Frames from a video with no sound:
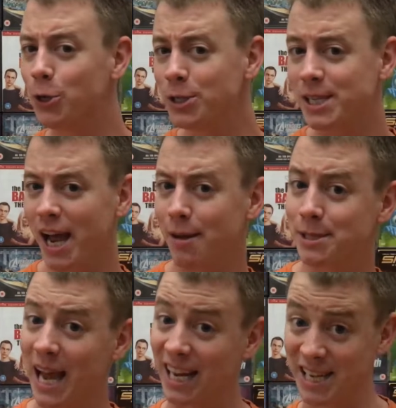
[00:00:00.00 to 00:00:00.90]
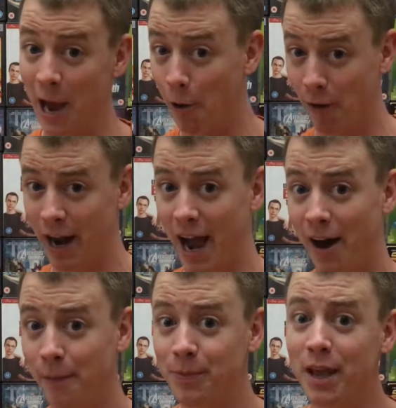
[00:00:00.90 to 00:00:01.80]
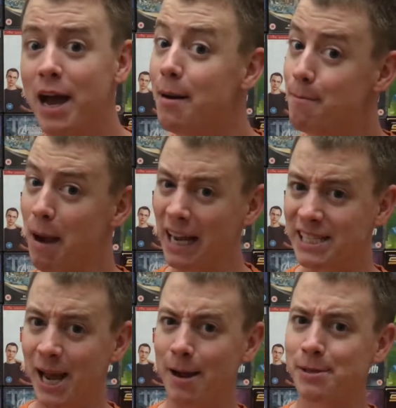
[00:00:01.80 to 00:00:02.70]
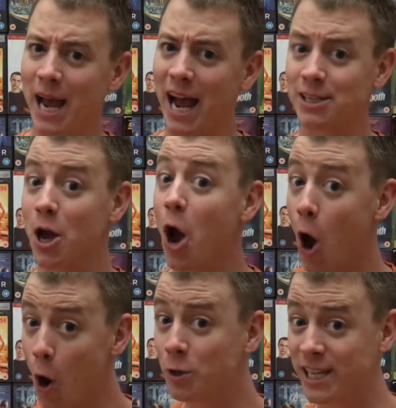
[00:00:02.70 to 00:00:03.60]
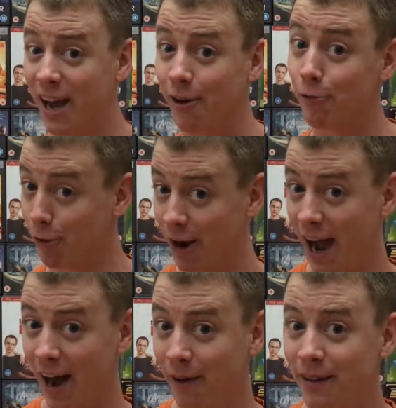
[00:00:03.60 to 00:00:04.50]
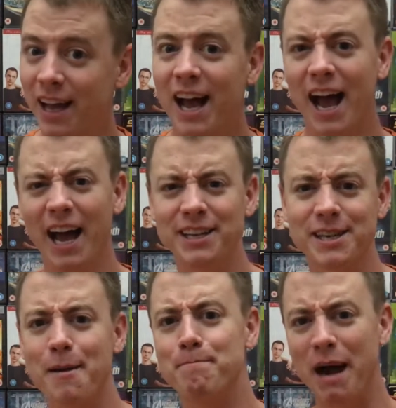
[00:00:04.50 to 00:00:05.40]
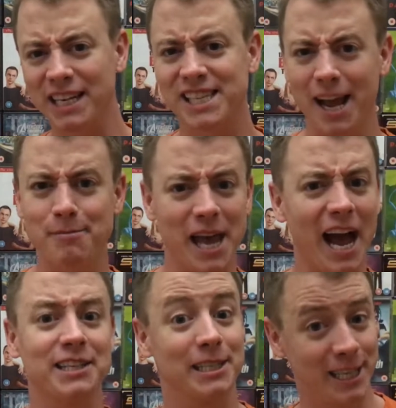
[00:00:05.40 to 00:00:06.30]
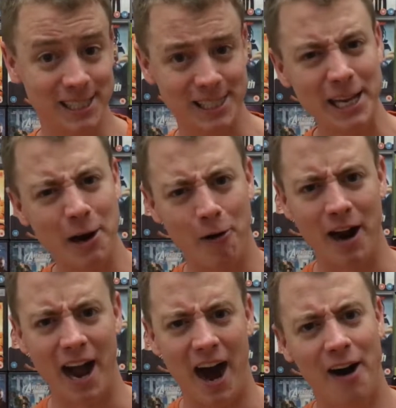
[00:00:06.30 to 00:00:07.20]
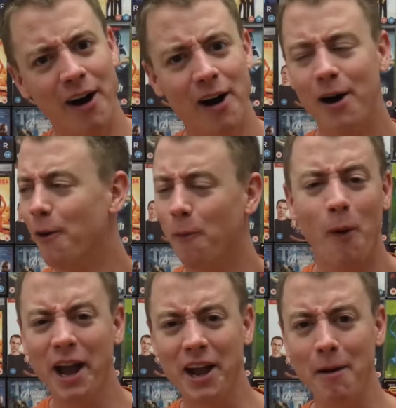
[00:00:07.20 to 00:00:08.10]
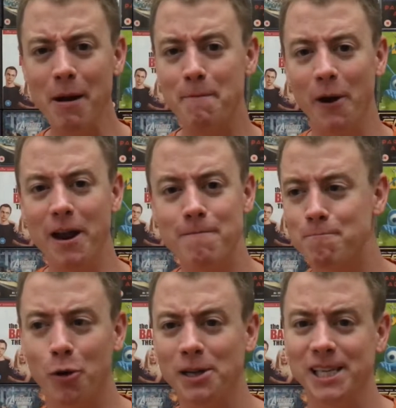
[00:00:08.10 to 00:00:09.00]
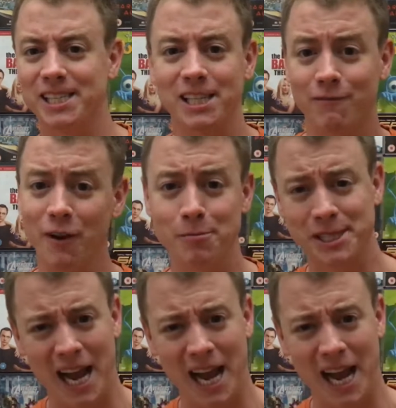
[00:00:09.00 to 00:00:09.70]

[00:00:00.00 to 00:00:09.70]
Good Times at El Royale, Bad Times at Hotel Royale, and Bad Times at Casino Royale. Why can't my brain process this film's